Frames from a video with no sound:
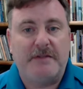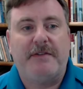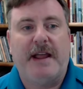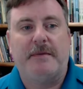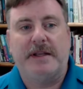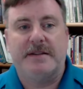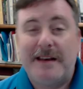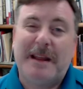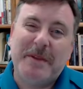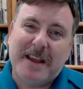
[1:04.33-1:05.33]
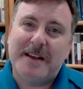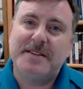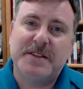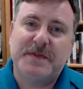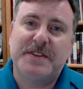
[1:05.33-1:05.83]
families. Now because
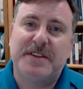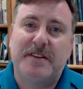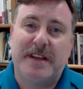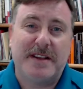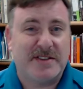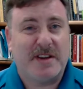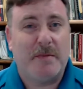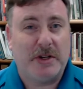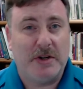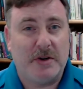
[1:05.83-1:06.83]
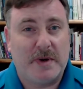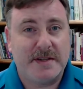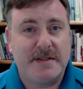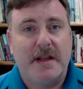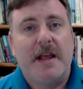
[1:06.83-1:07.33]
this facility is somewhat new to
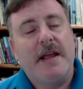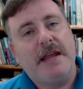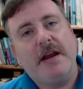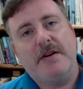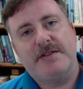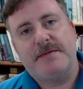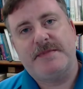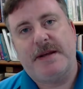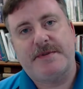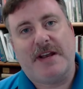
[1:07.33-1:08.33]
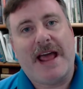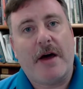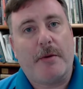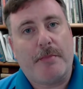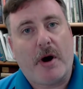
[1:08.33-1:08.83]
us, here are some tips on
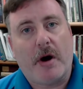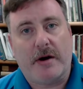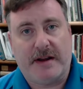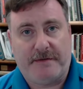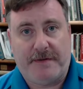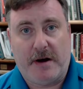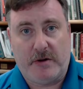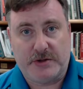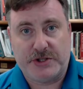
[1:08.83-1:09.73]
how to park at Fair Oaks